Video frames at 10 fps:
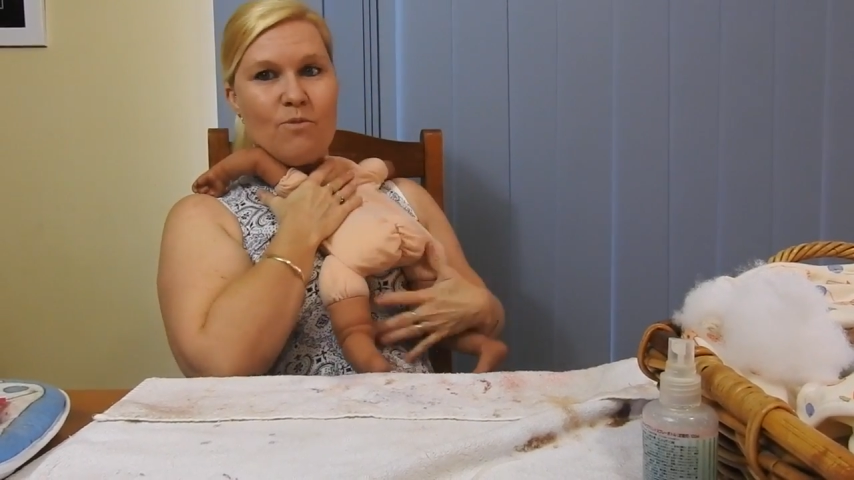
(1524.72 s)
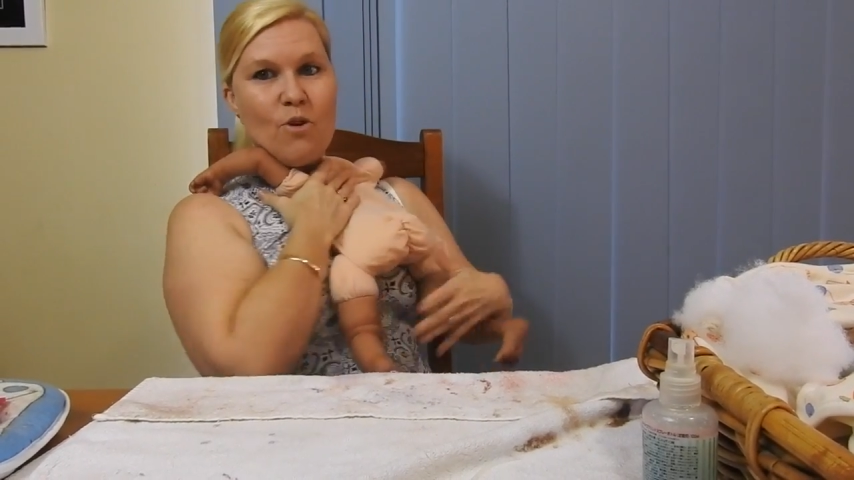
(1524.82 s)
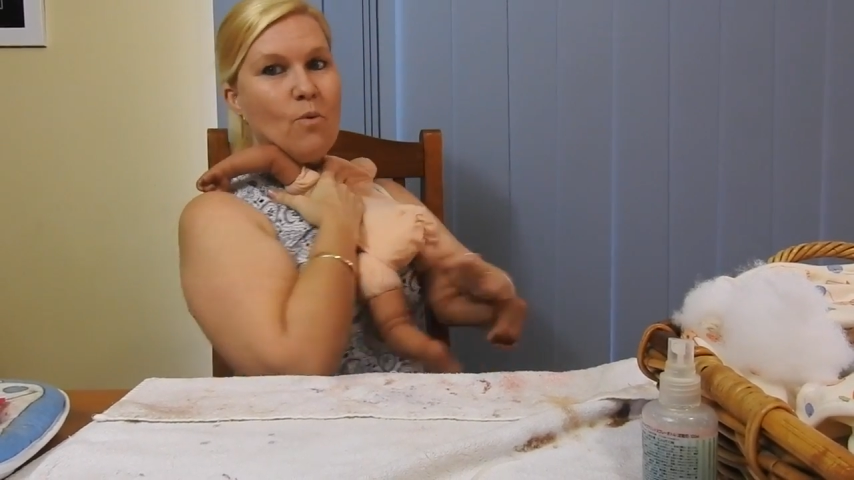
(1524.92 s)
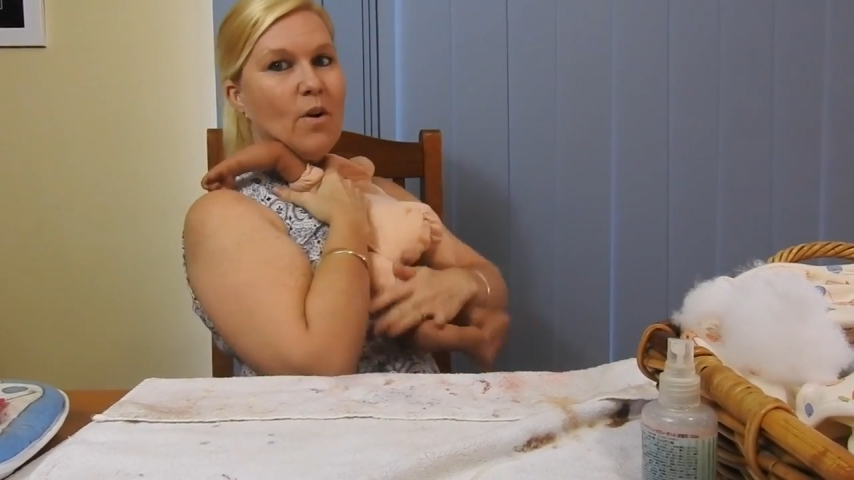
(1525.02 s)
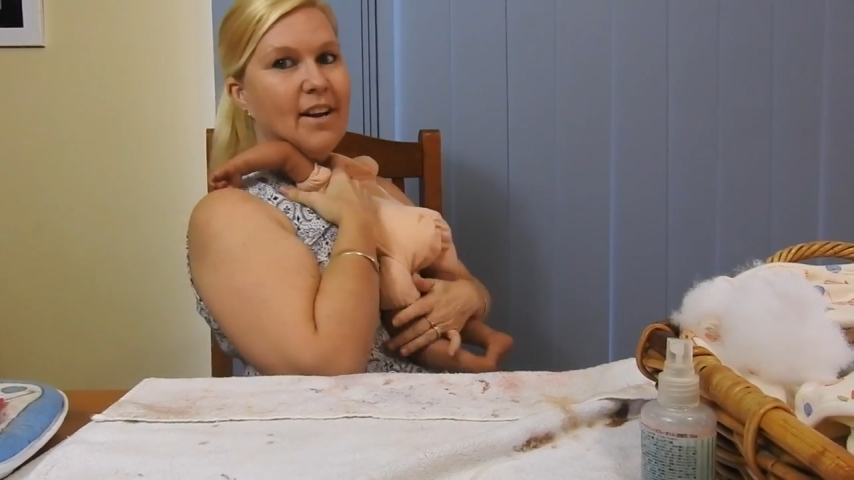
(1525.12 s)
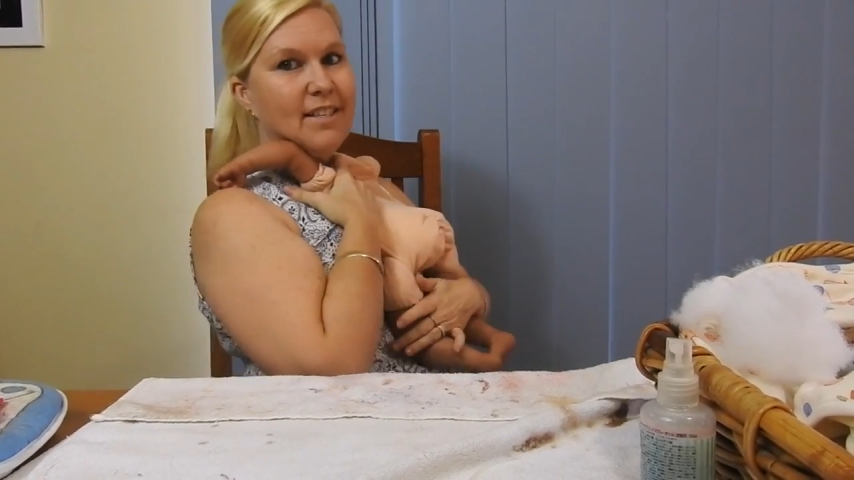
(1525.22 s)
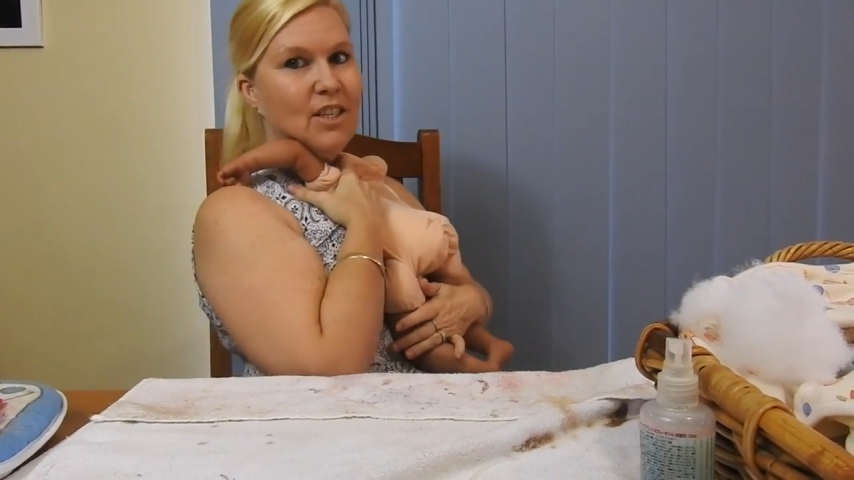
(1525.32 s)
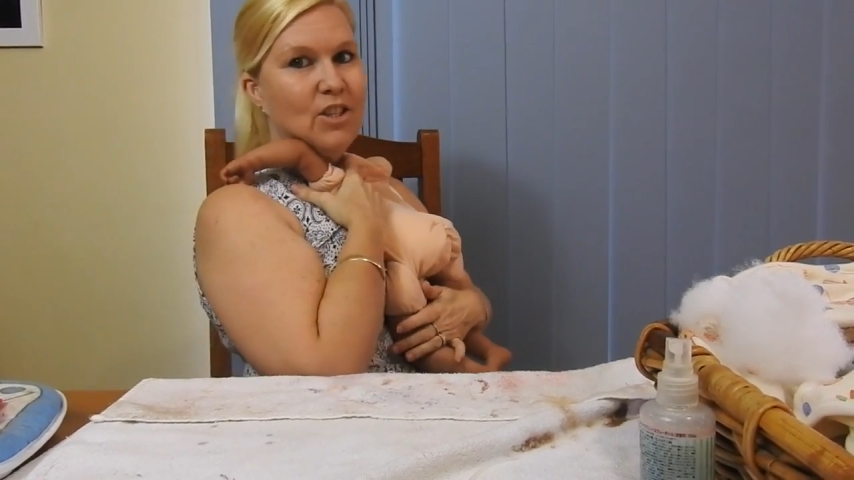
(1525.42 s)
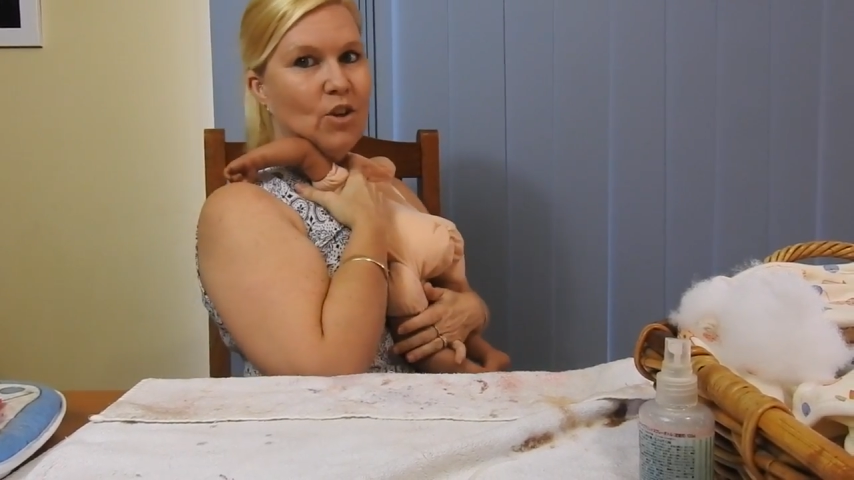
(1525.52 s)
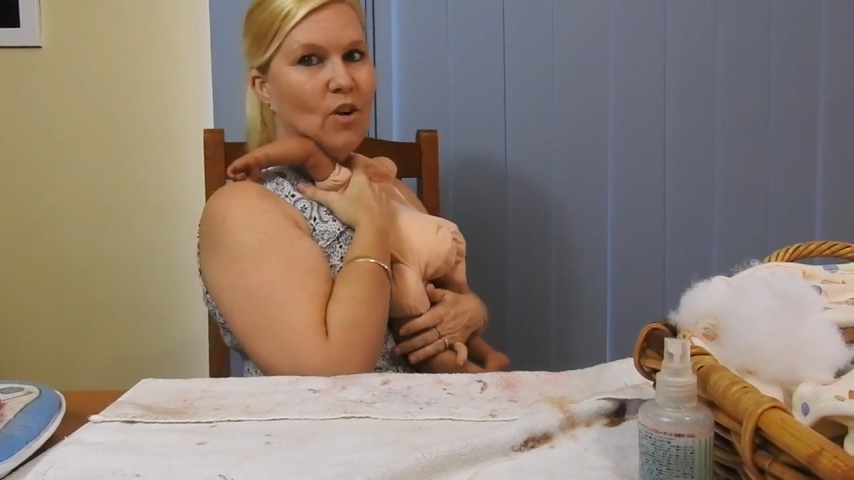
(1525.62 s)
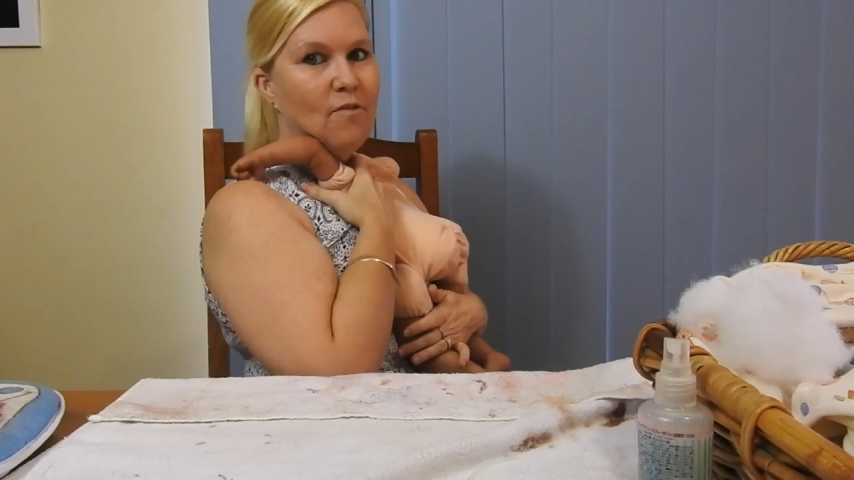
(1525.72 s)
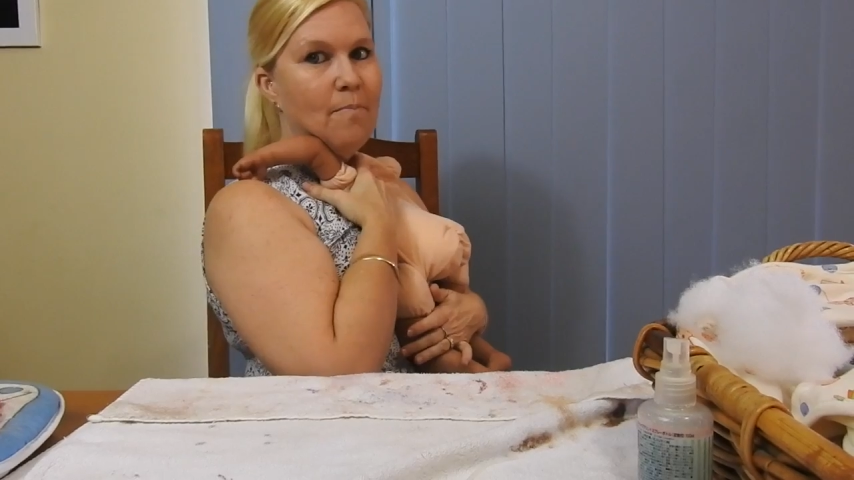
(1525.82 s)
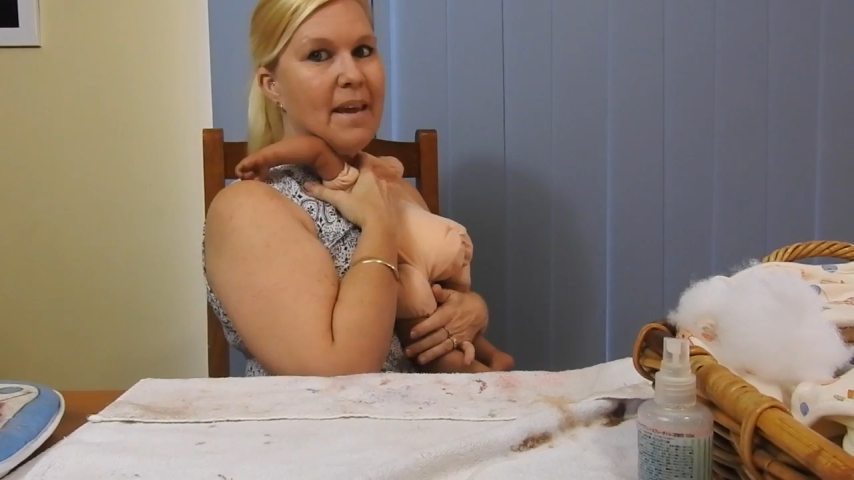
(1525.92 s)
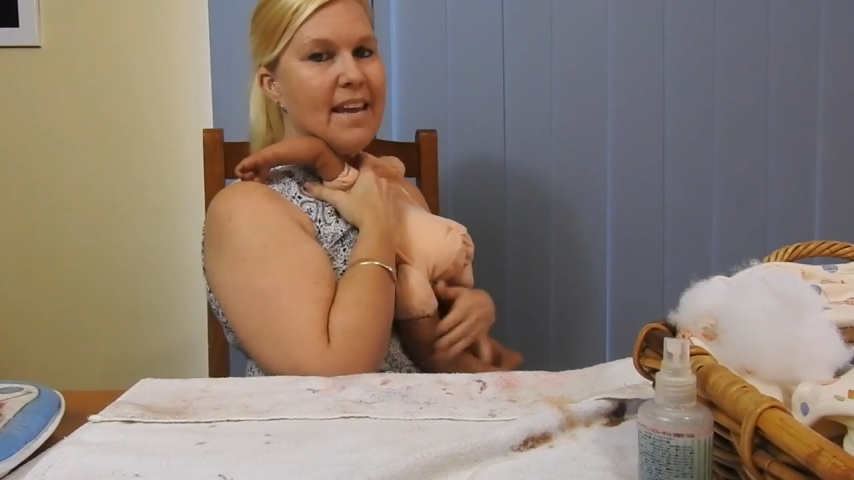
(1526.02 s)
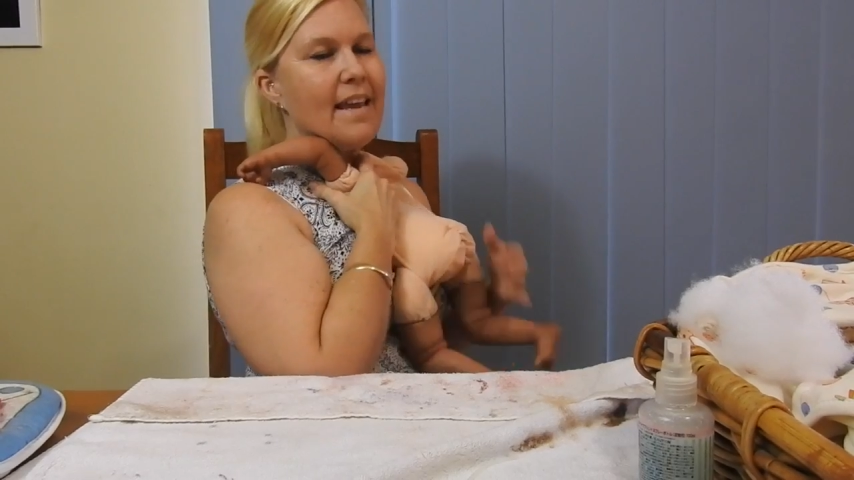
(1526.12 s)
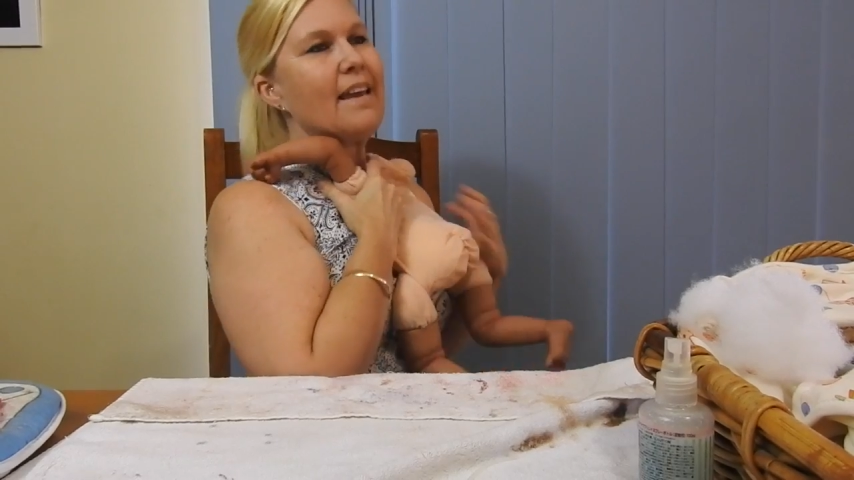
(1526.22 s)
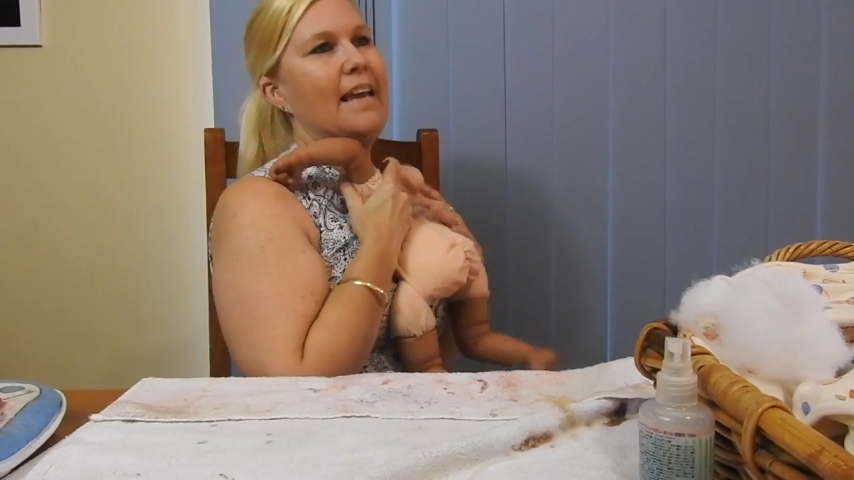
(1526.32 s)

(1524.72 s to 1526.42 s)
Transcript: you want it to sort of be